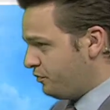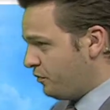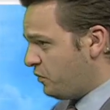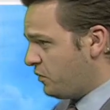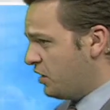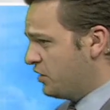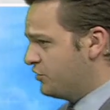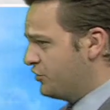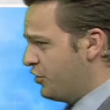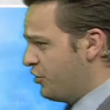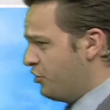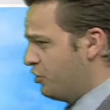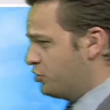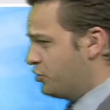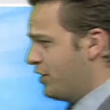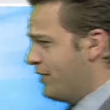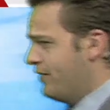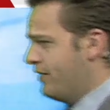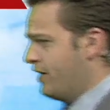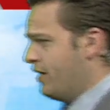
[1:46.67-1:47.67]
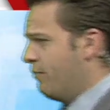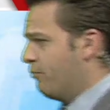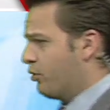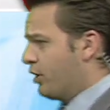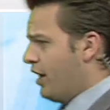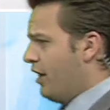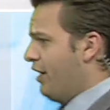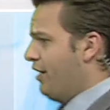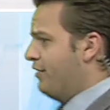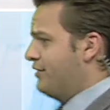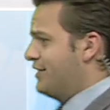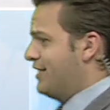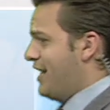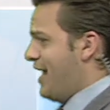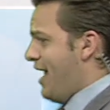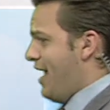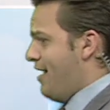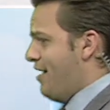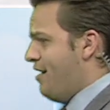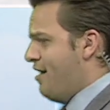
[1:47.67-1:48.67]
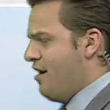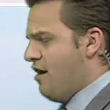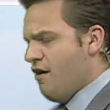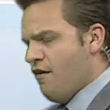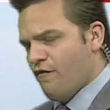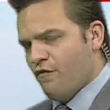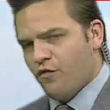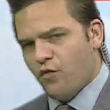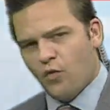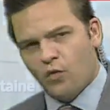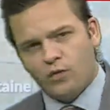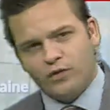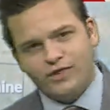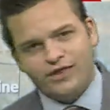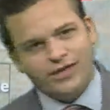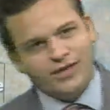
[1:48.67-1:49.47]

So you could trade that umbrella today for the